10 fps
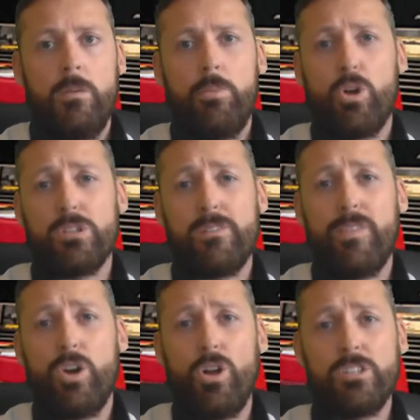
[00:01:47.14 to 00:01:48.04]
Because if
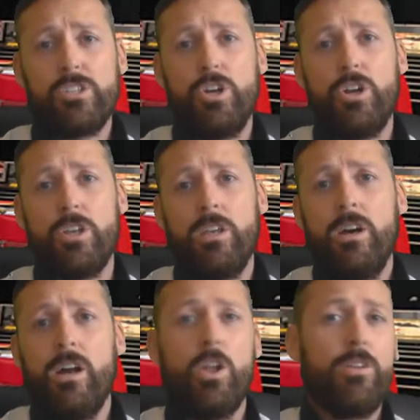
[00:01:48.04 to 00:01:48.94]
the oil's dirty,
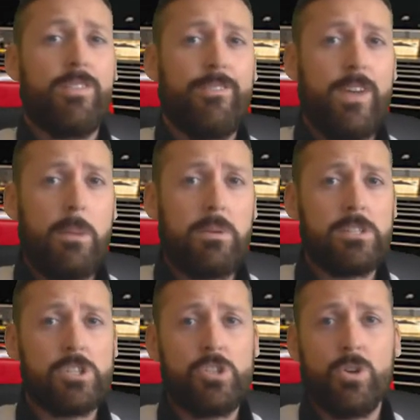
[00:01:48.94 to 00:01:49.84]
a lot of the
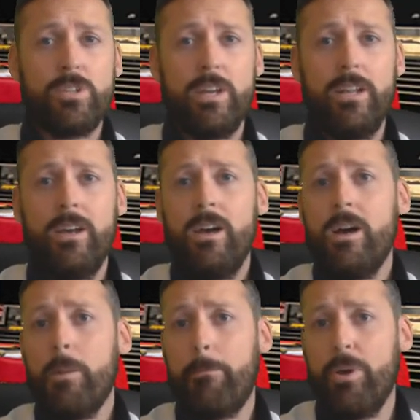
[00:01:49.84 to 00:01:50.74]
vapours are sucked in,
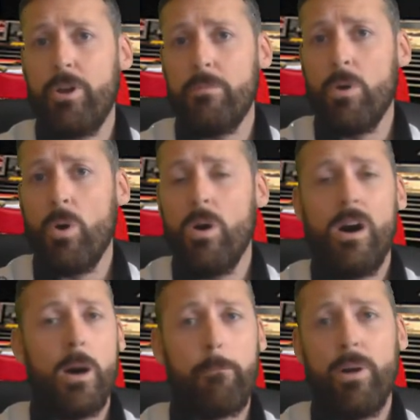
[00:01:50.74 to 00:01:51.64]
burn
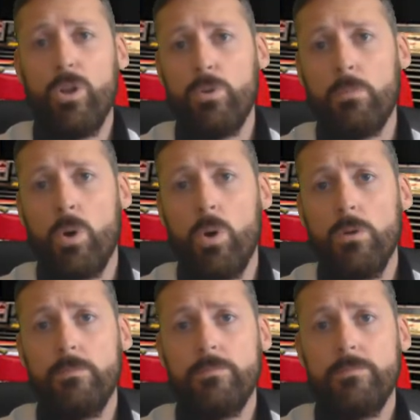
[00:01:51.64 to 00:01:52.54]
more and pollute
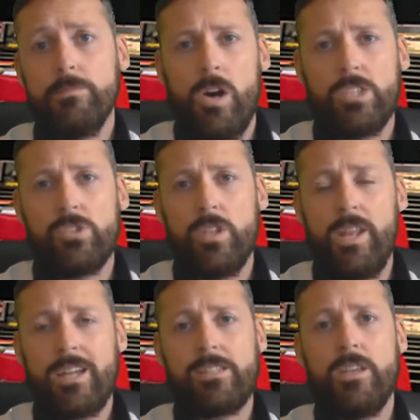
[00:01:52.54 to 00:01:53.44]
more. Alright, so the
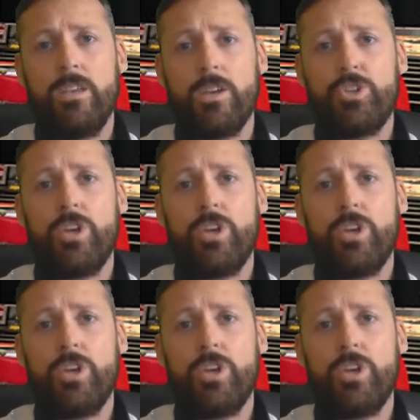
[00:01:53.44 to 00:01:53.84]
next thing you can